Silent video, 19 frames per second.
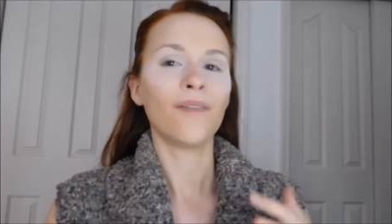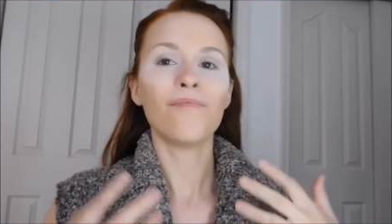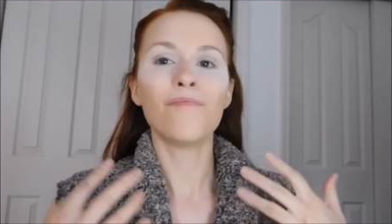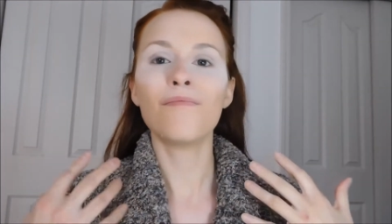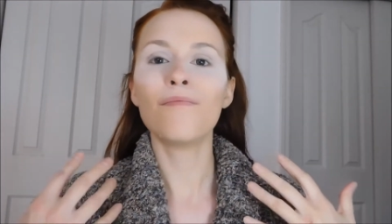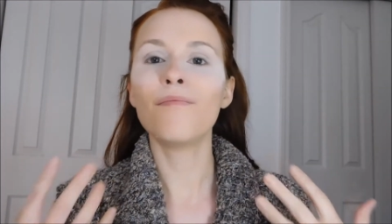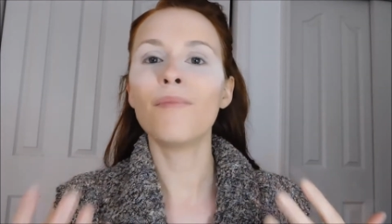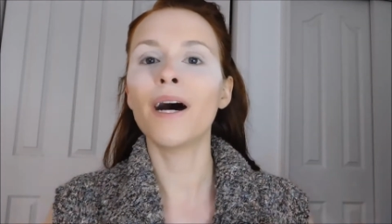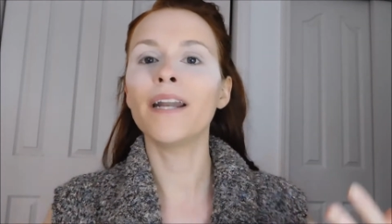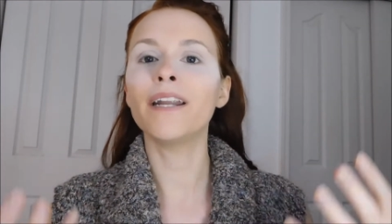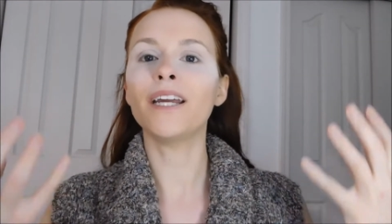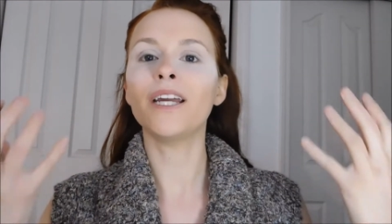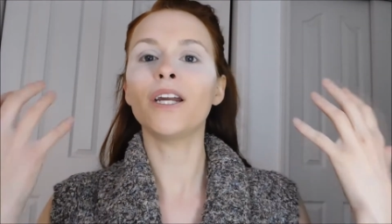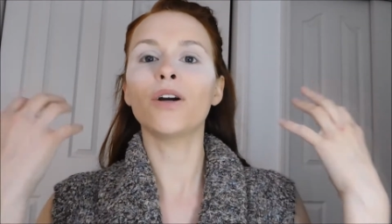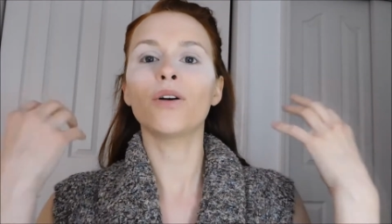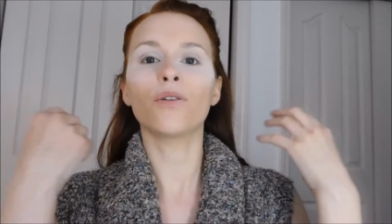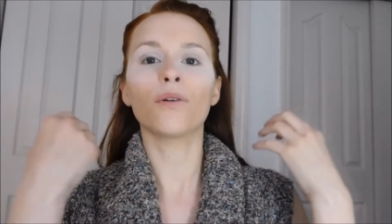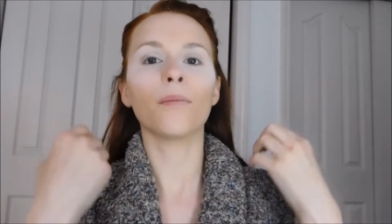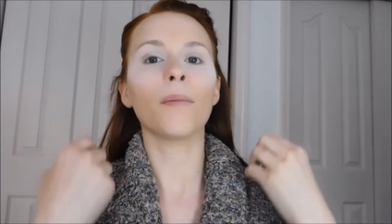
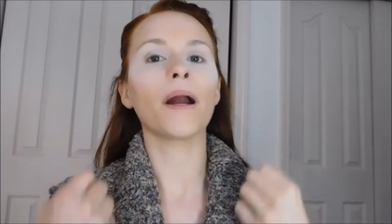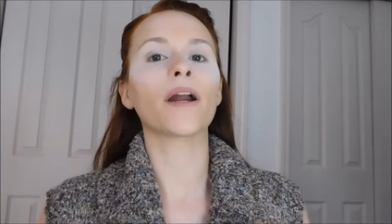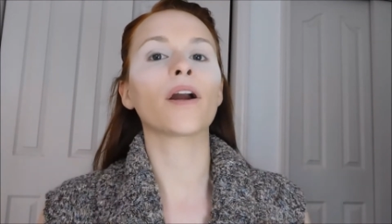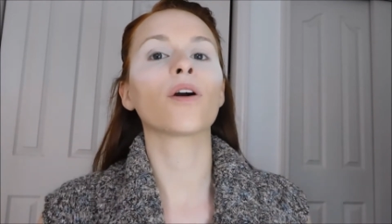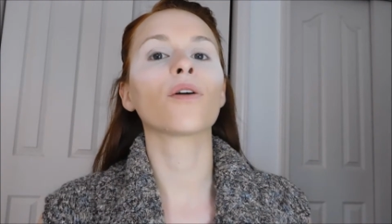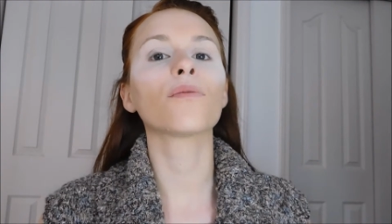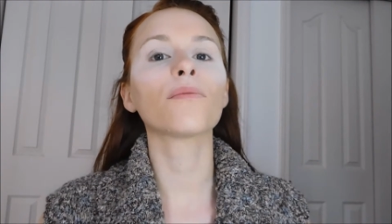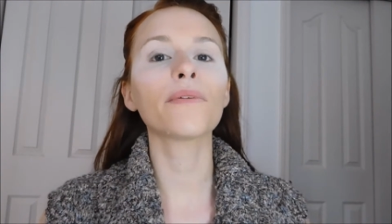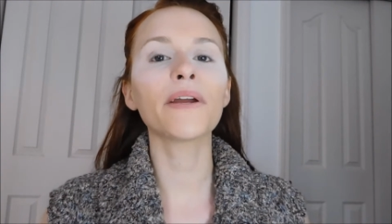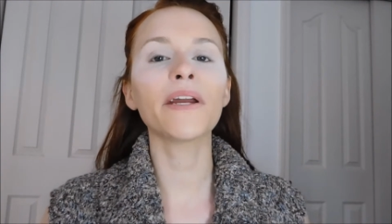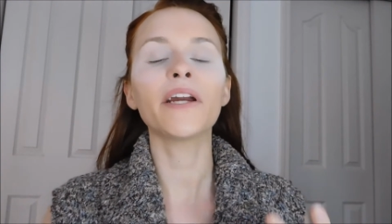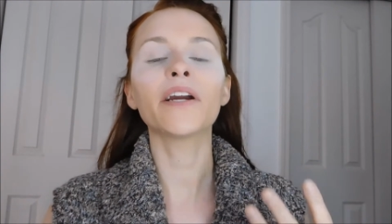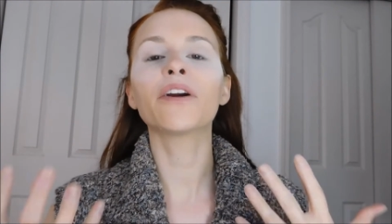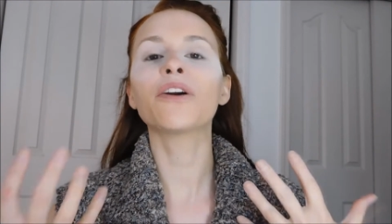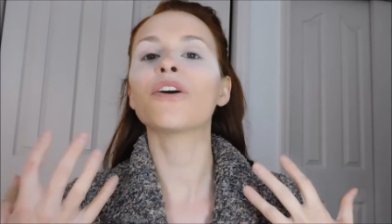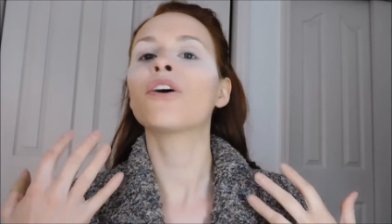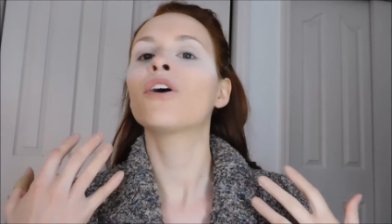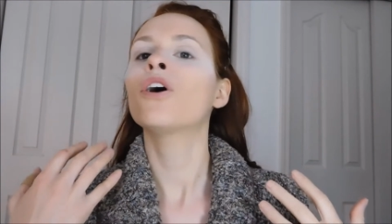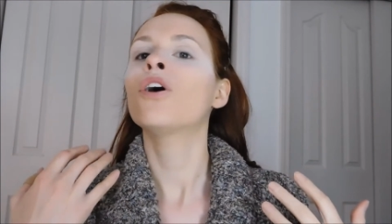money or my
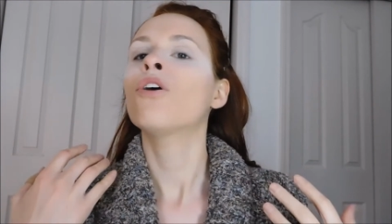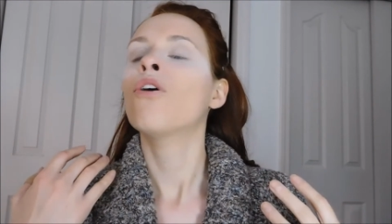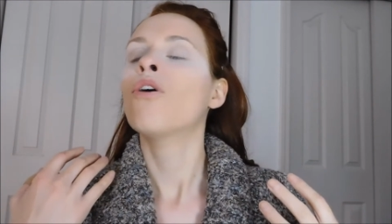career